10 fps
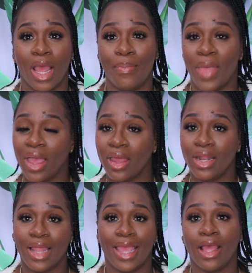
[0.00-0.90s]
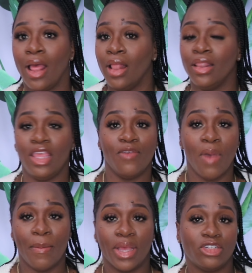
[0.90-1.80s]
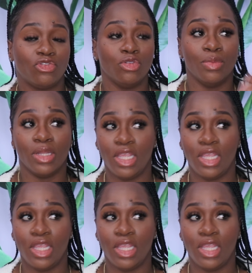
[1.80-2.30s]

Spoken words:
I'm not gonna like leave my bedroom,